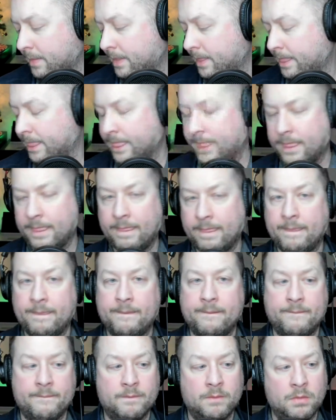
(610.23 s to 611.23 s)

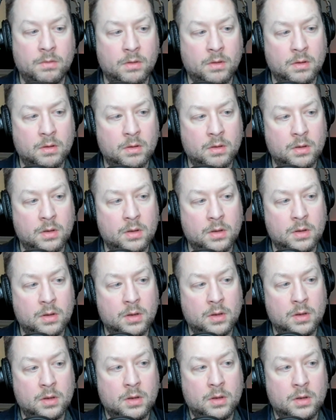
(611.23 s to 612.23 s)

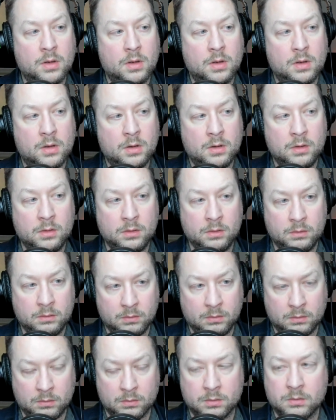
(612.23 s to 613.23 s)

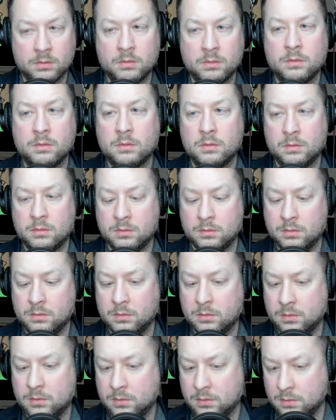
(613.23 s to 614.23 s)

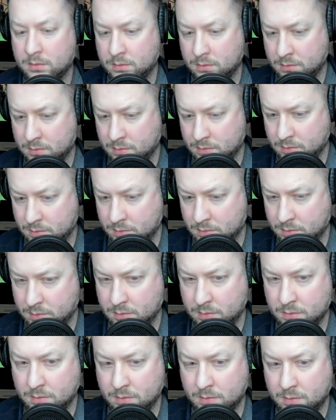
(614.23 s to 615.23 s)

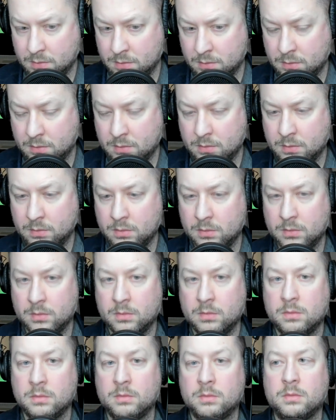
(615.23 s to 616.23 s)

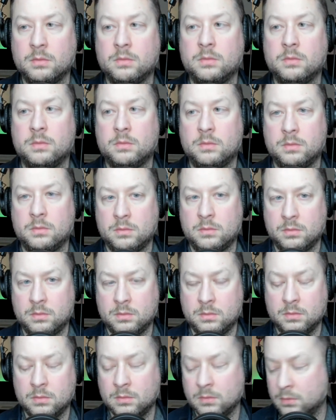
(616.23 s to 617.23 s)

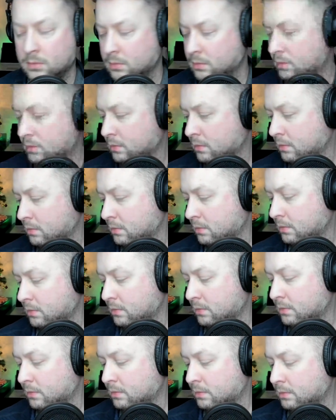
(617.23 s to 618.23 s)
No words are spoken by the person on screen.